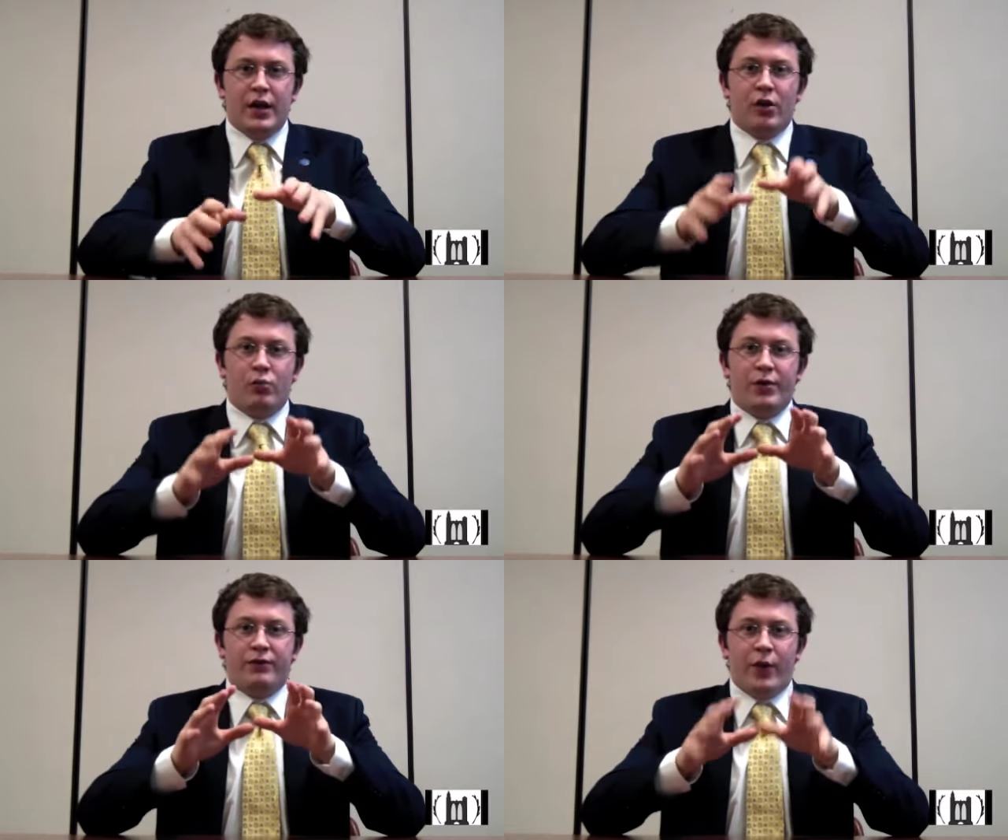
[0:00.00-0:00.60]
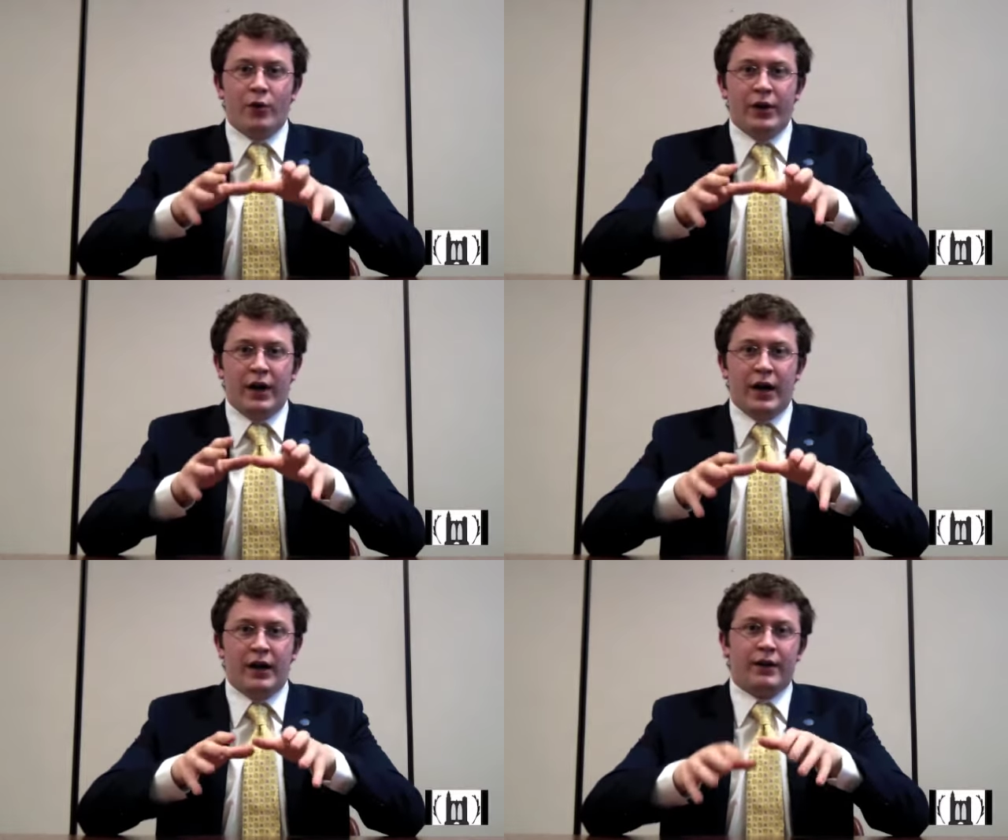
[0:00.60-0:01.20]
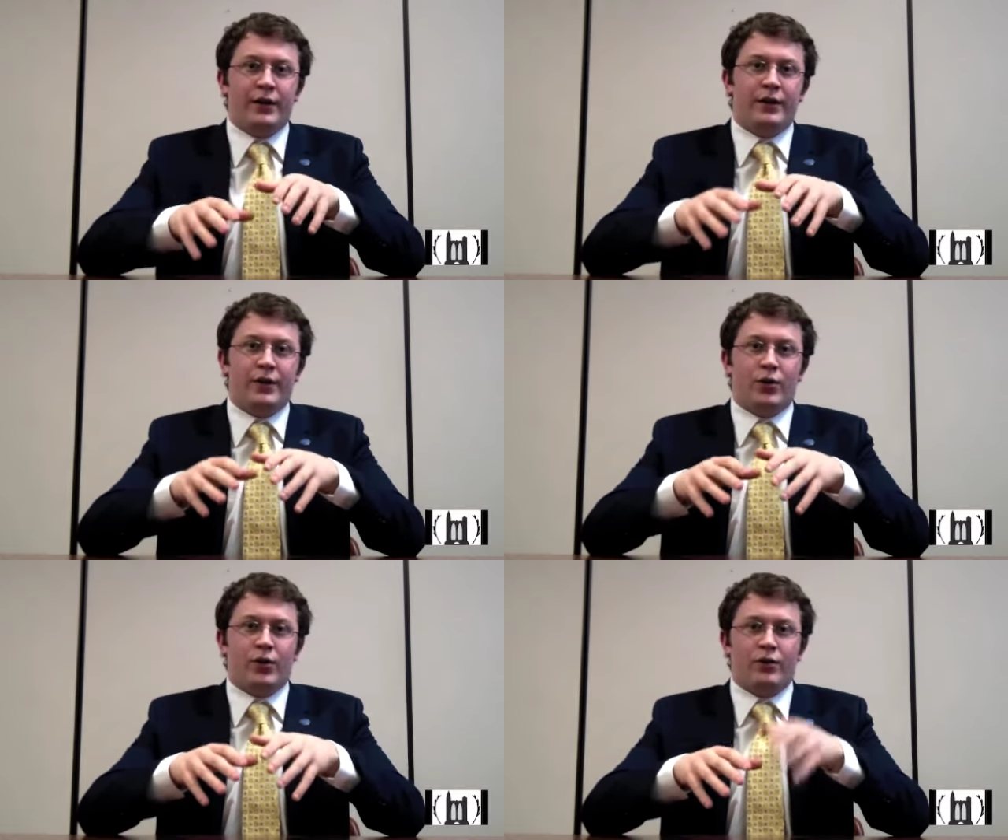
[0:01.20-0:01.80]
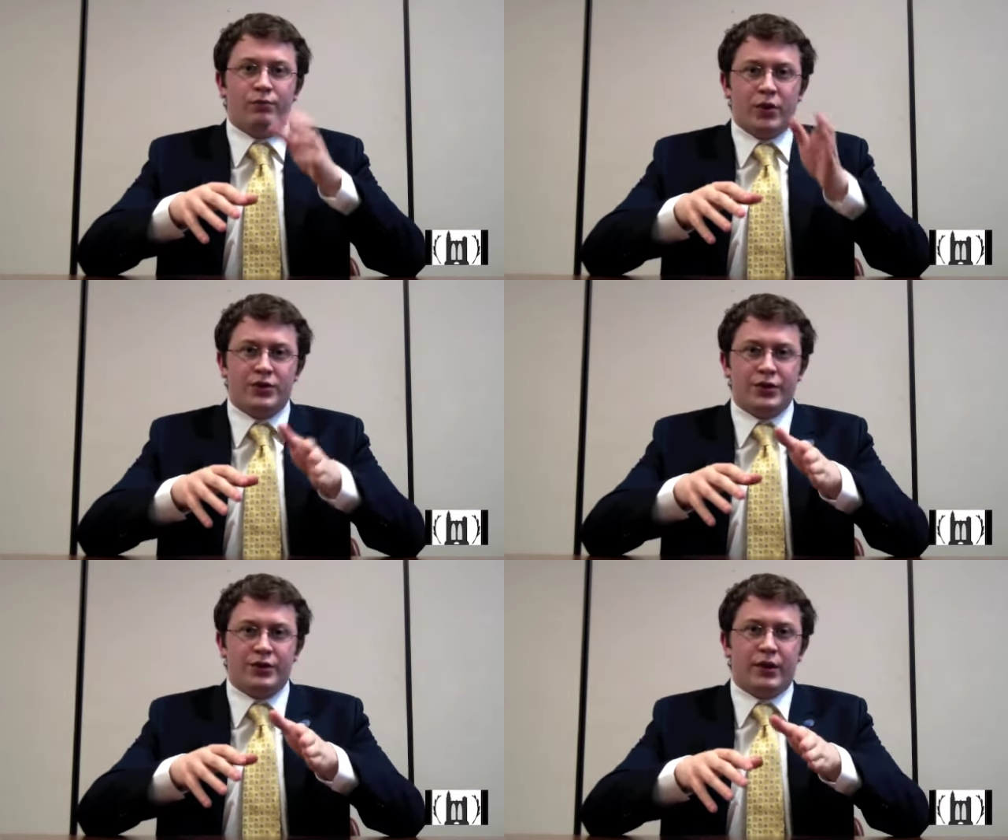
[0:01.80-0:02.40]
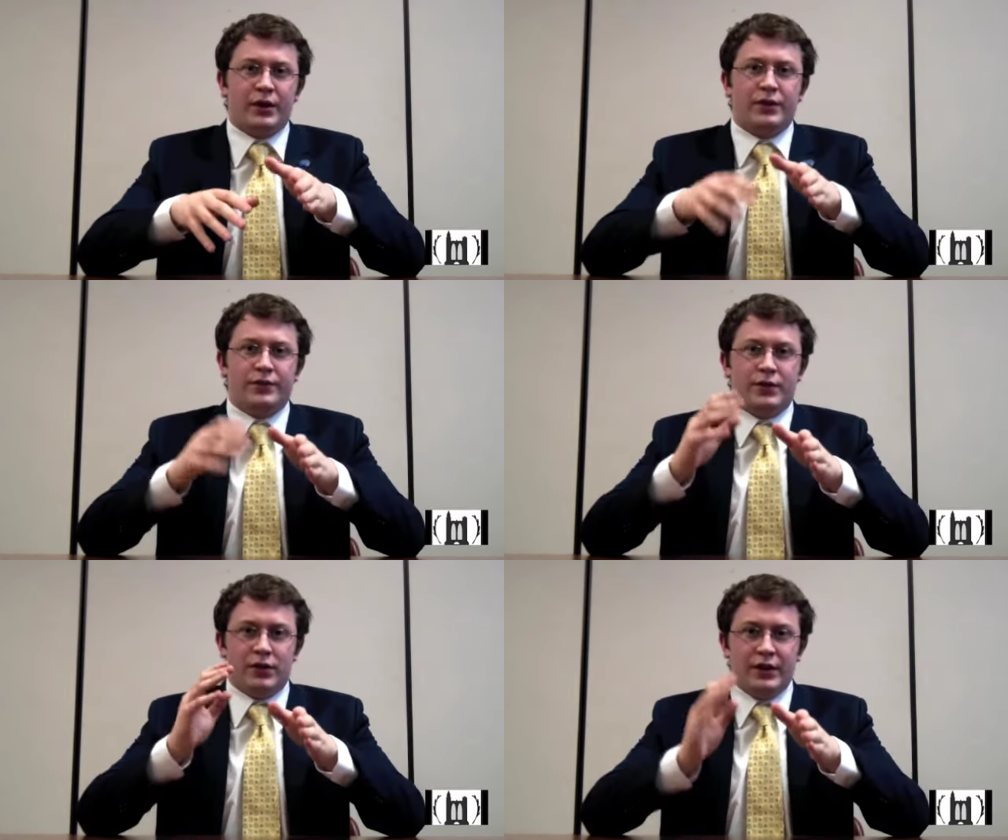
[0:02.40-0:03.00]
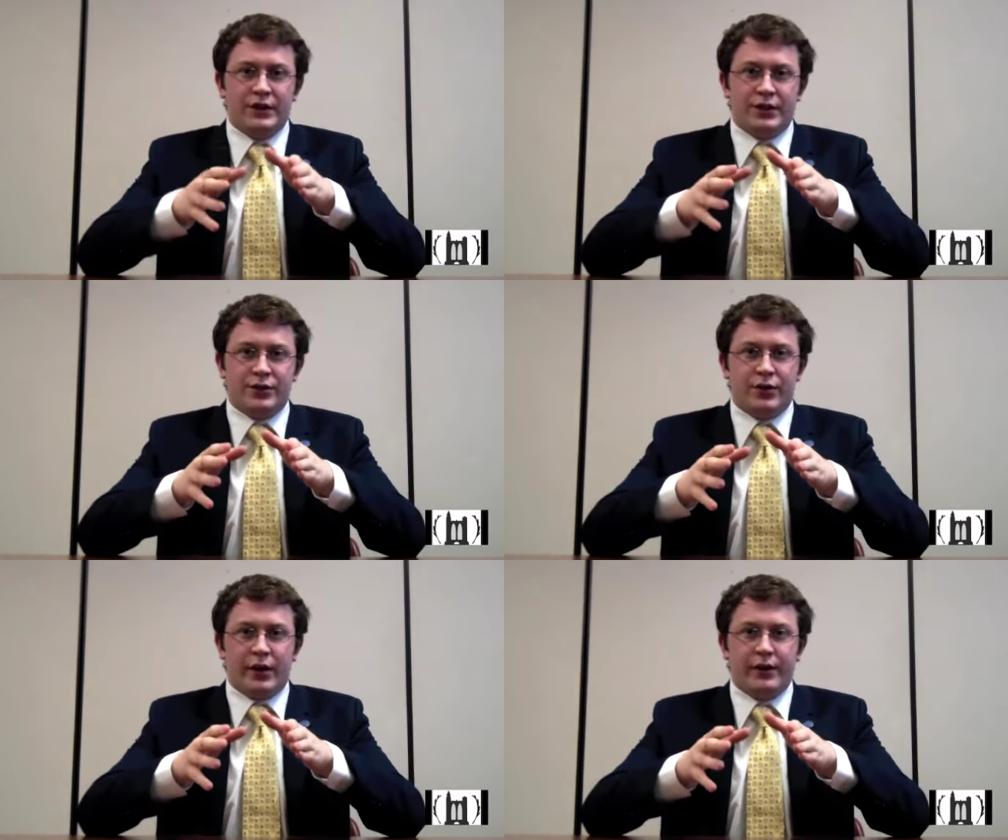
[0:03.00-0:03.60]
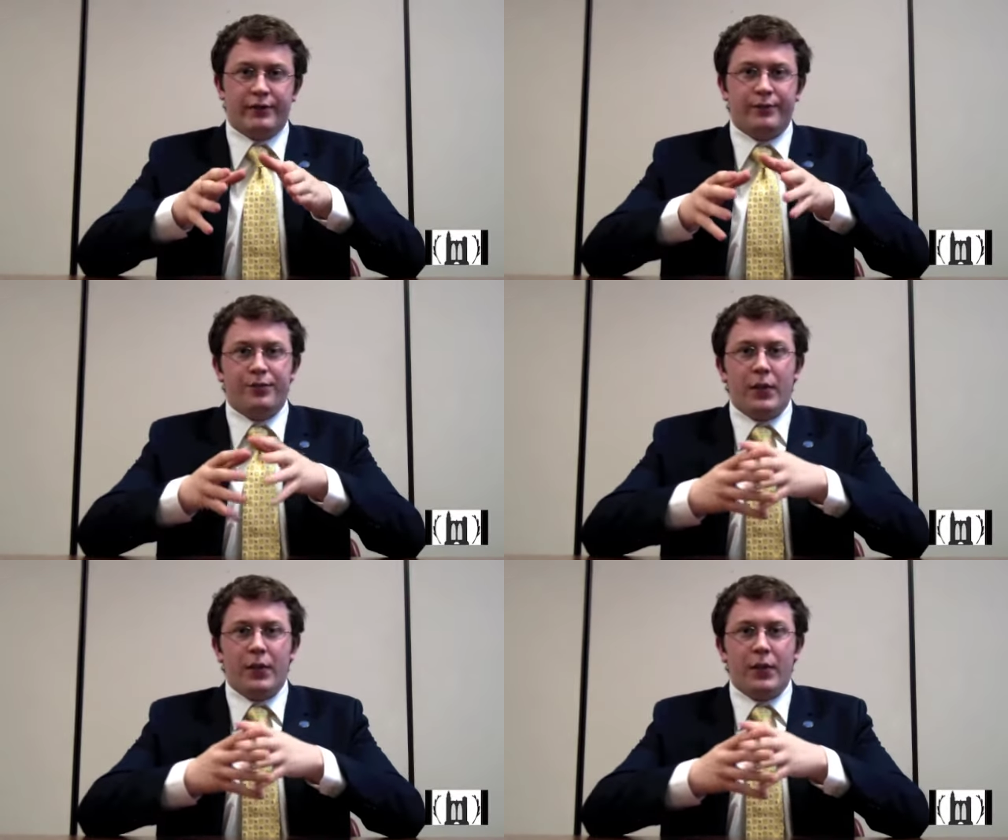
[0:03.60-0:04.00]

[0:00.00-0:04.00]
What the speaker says: they will be voted on in the order of most destructive to least destructive.